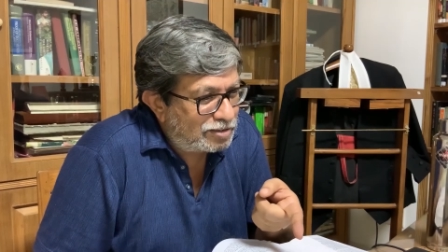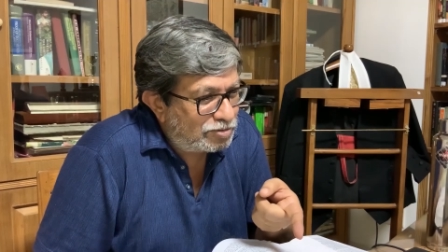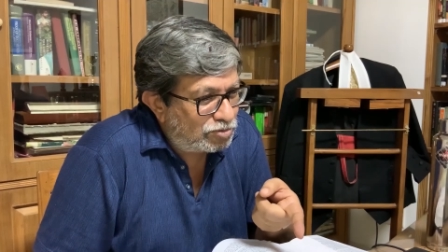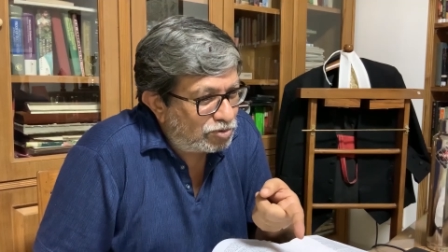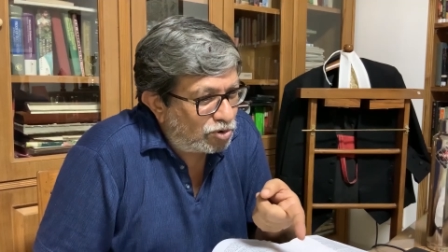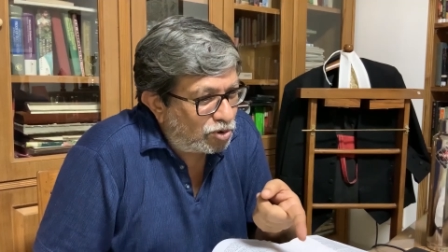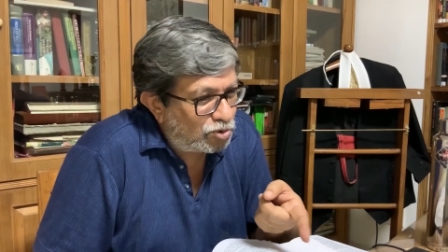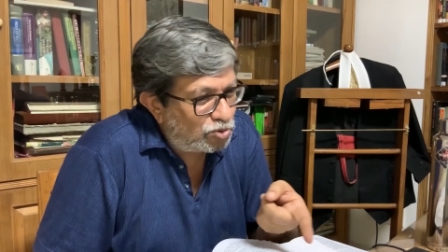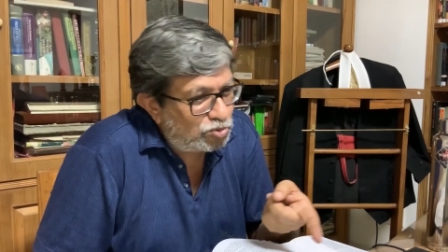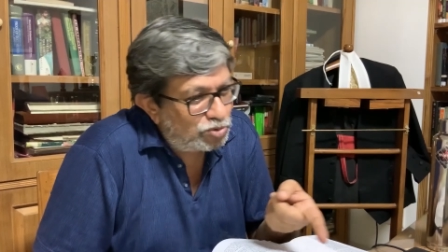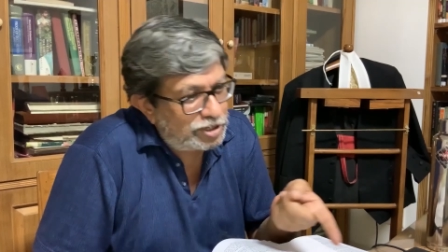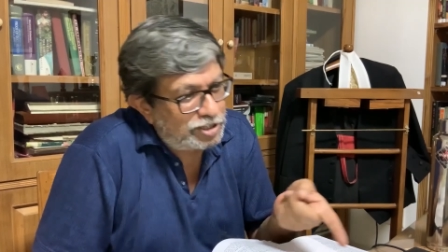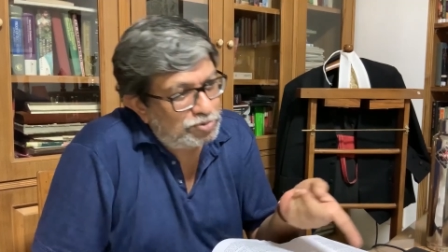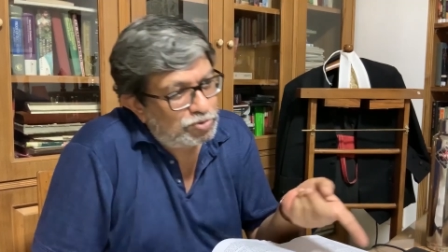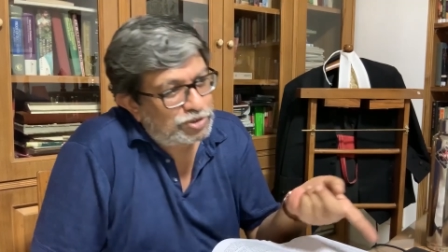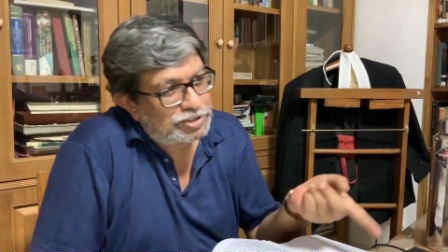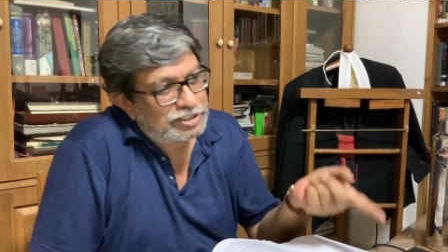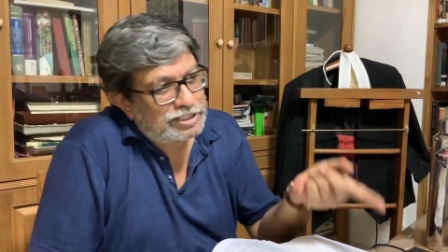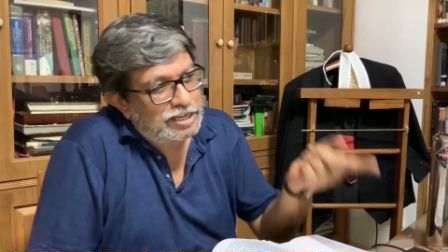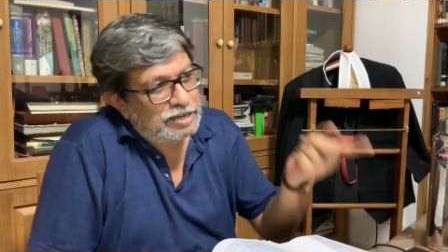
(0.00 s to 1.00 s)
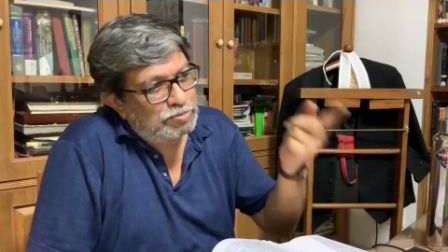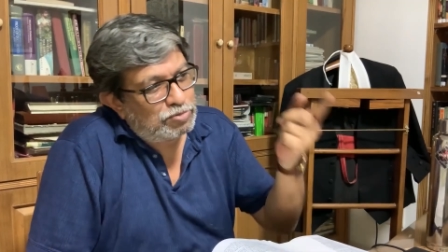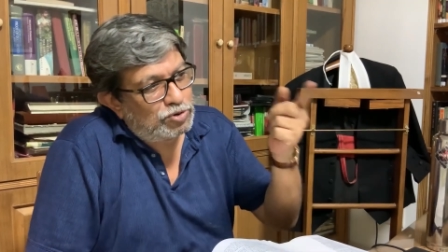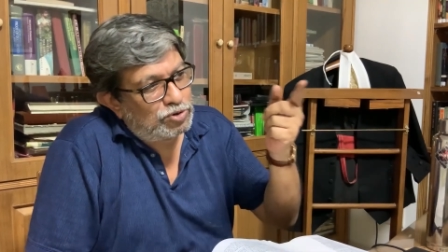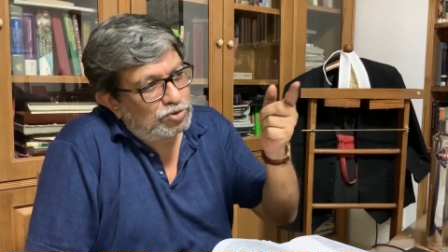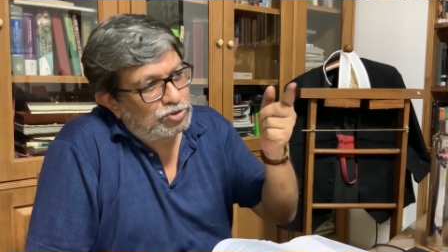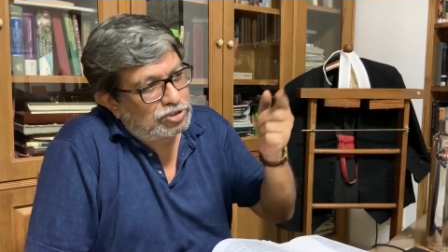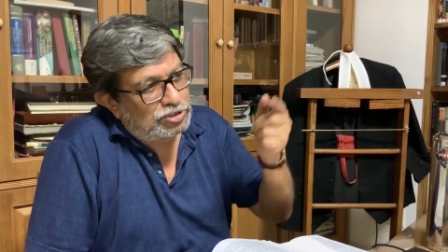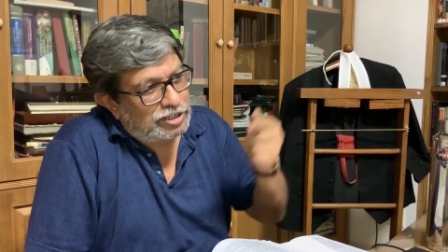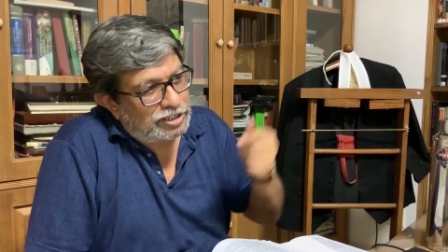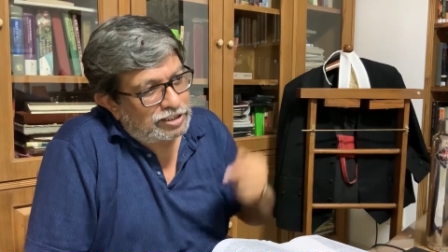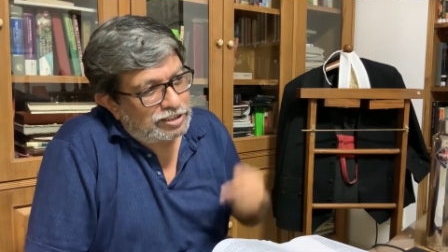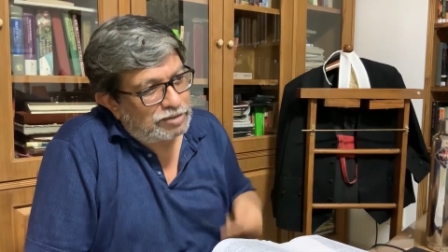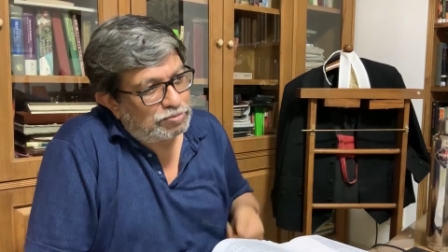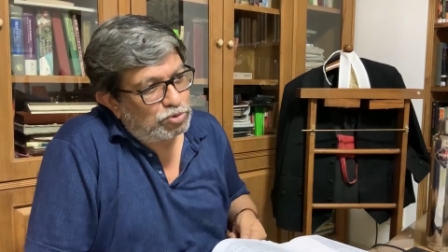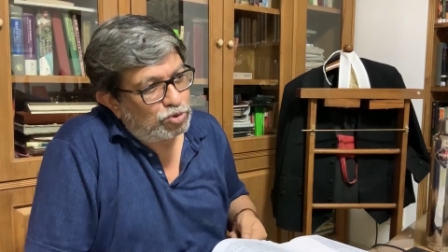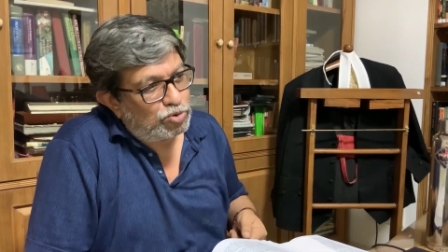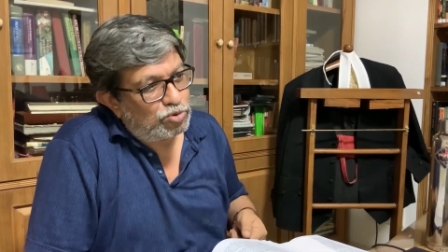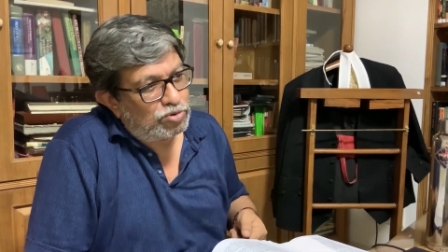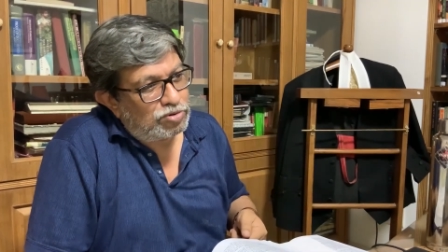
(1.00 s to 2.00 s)
not only was he able to string the
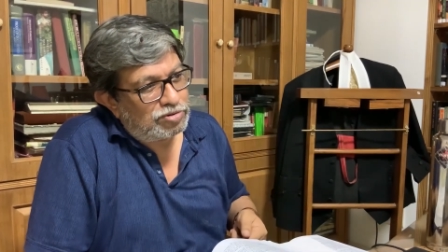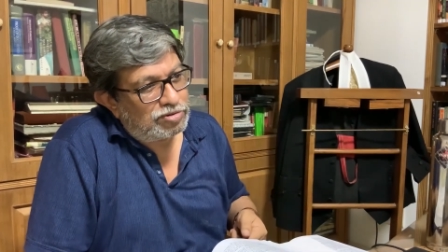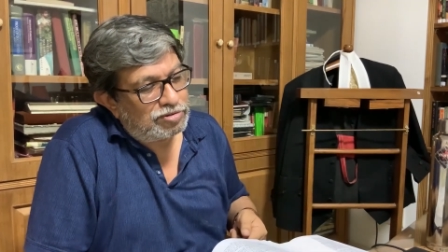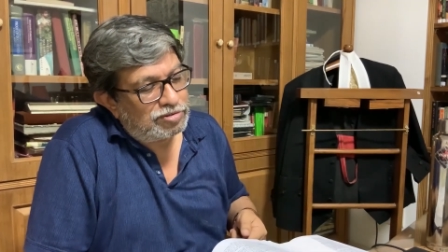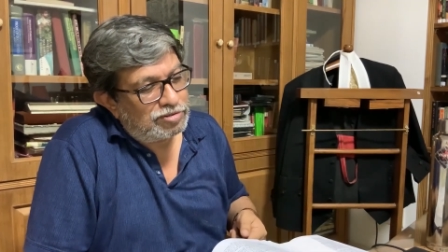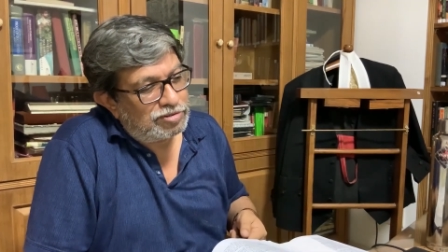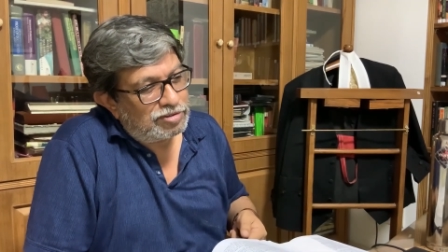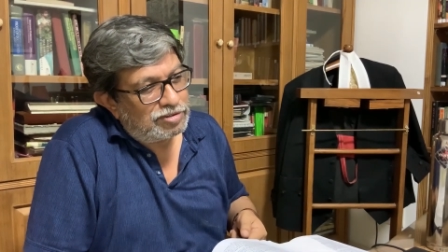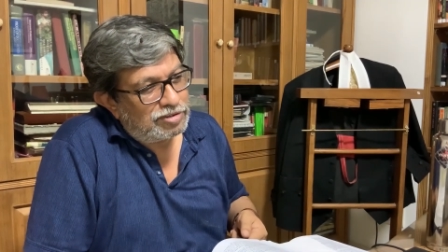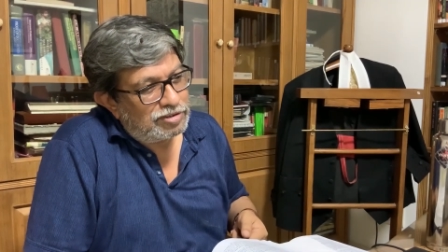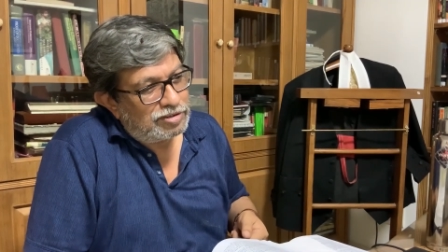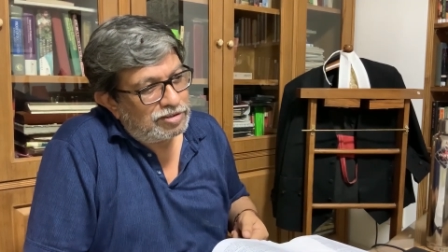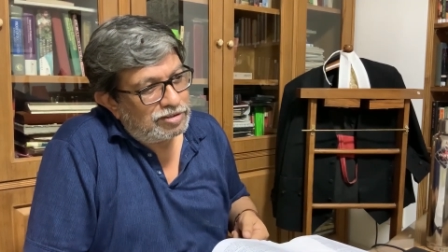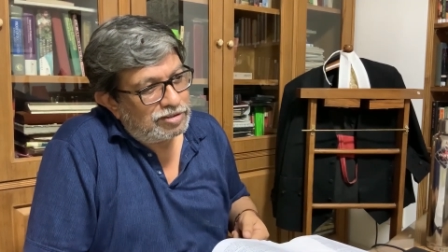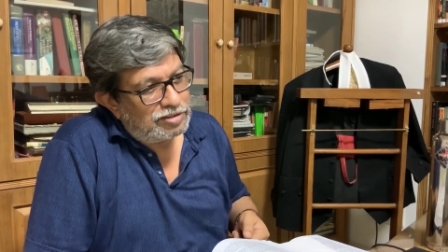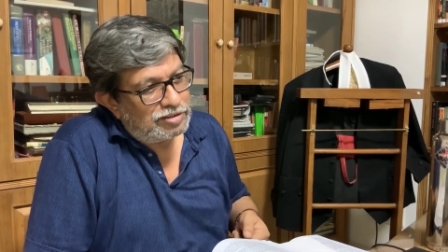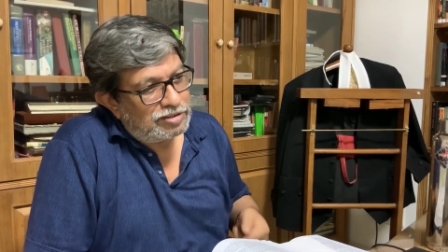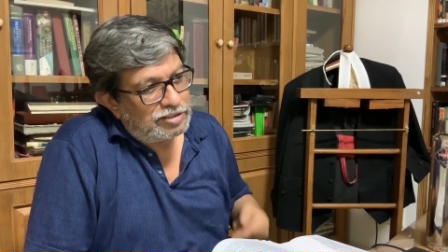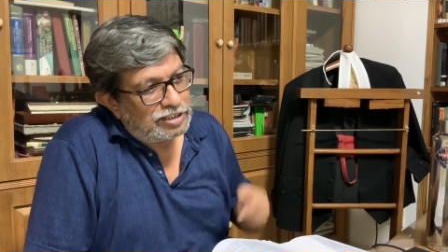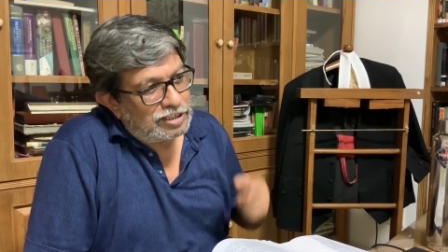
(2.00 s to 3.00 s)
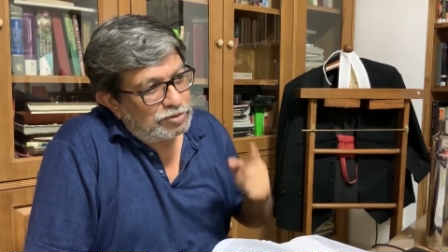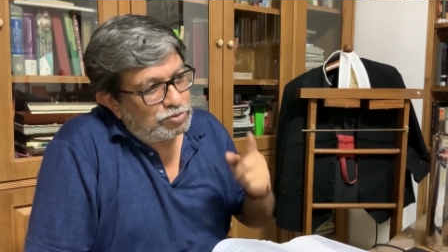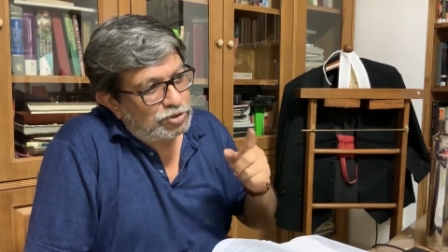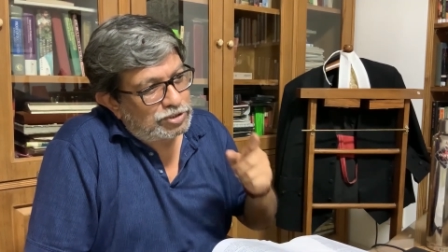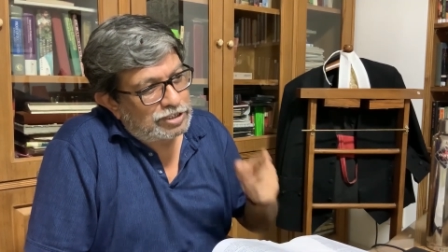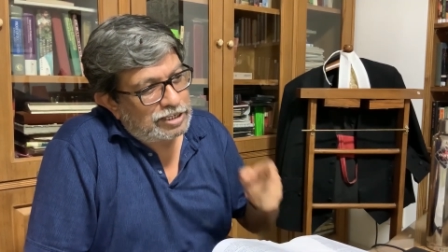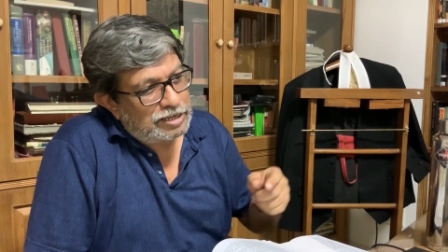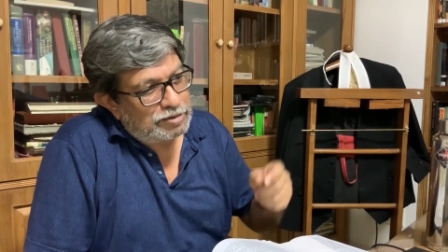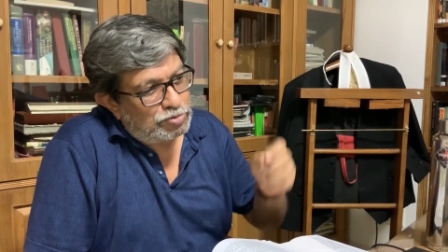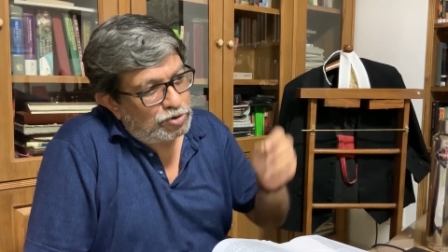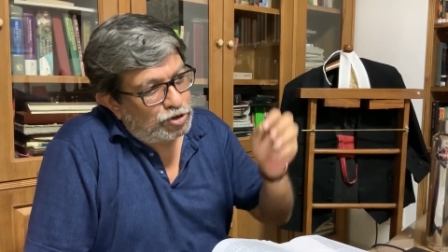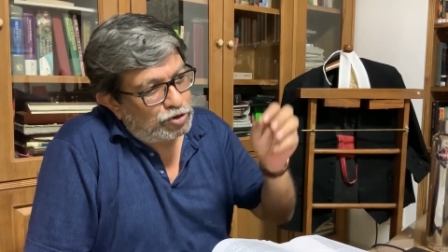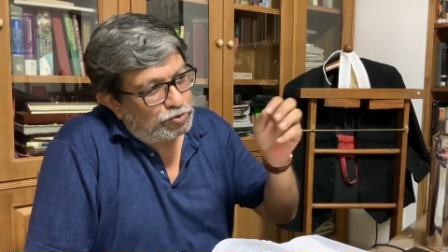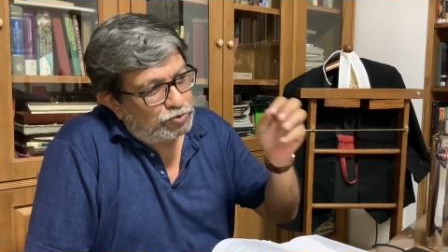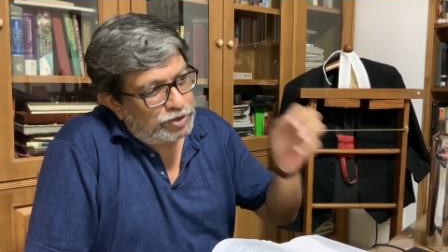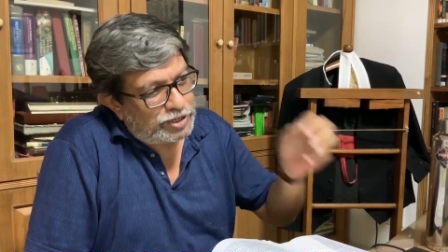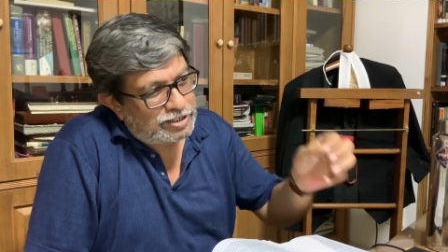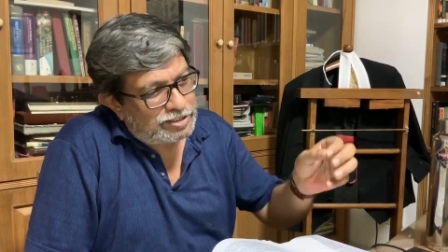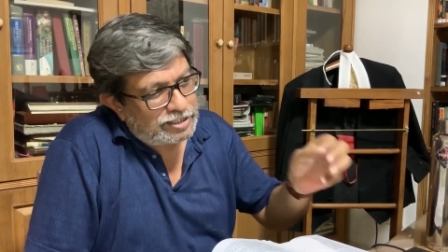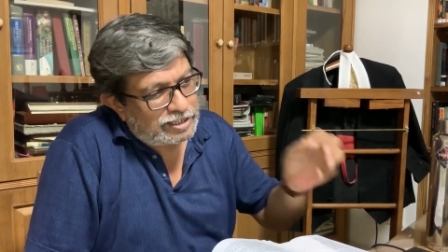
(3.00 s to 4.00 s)
bow, he was able to
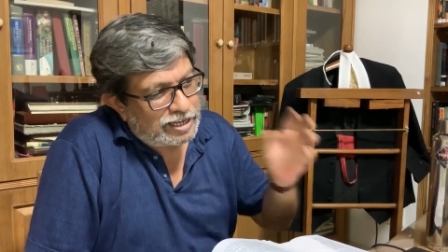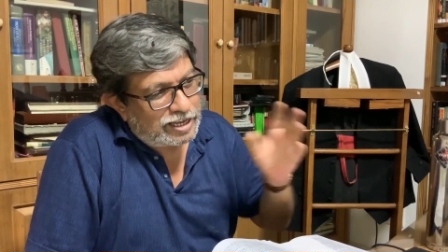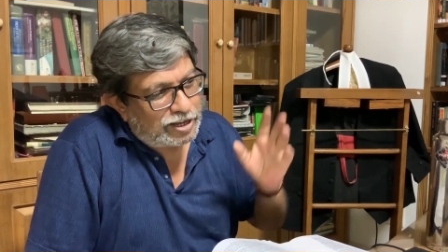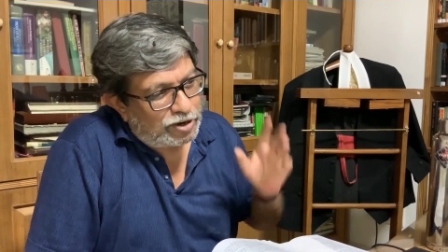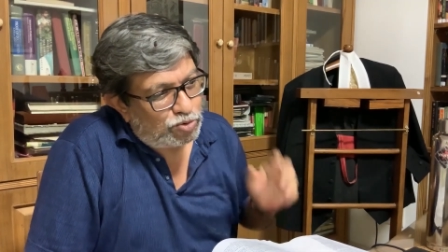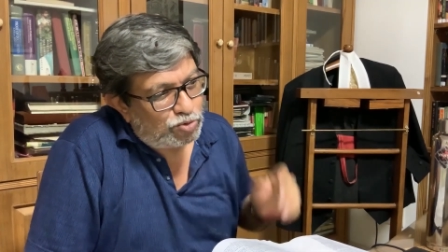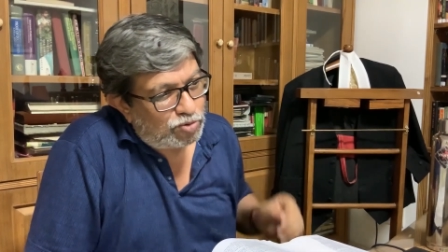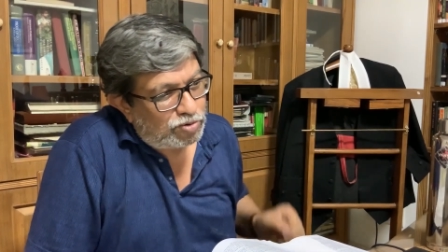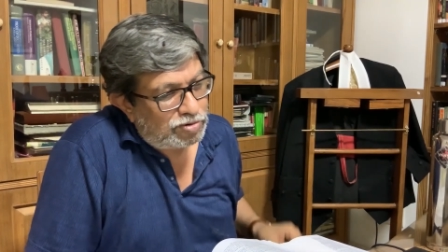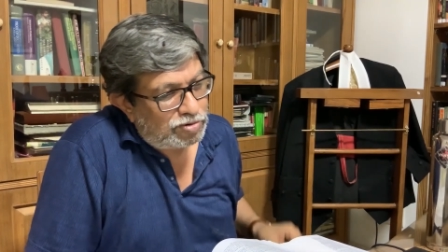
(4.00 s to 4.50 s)
fix the arrow.